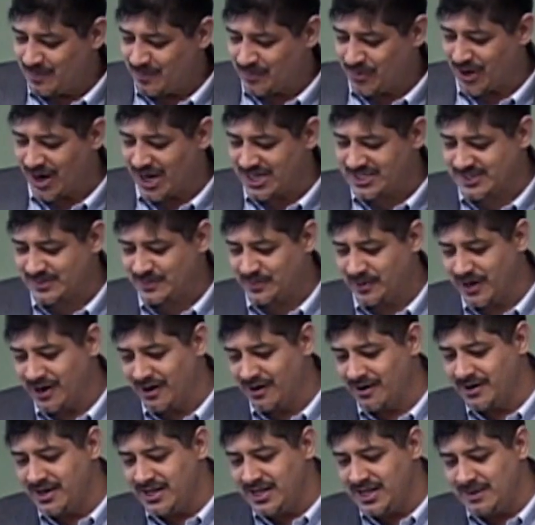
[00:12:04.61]

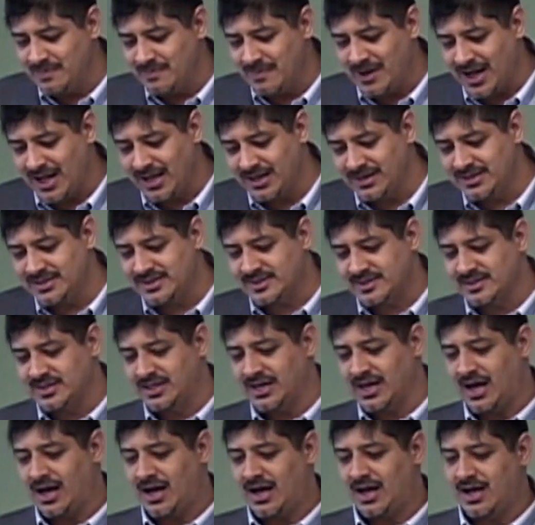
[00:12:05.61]
Prosperity minus
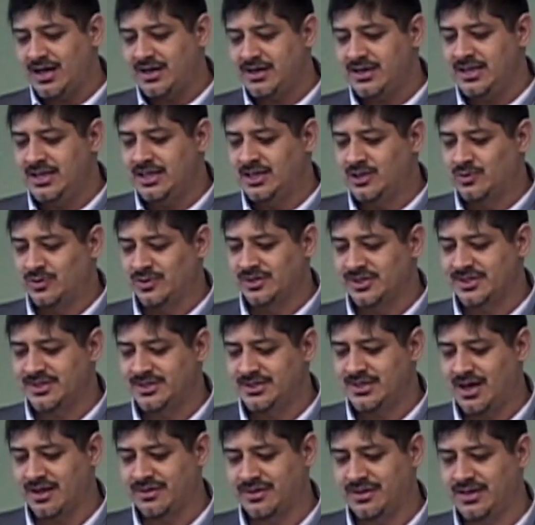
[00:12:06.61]
God equals
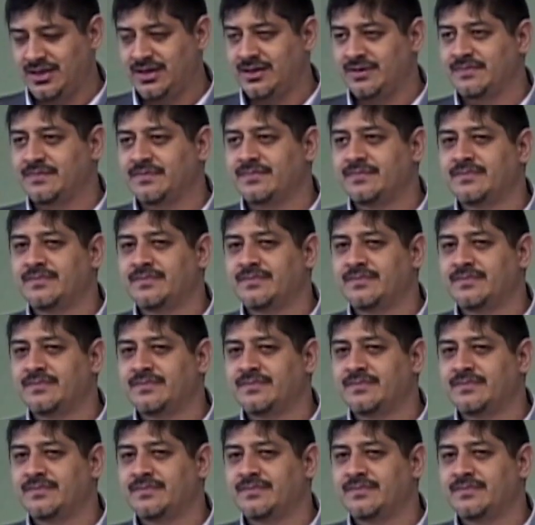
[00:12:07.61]
nothing.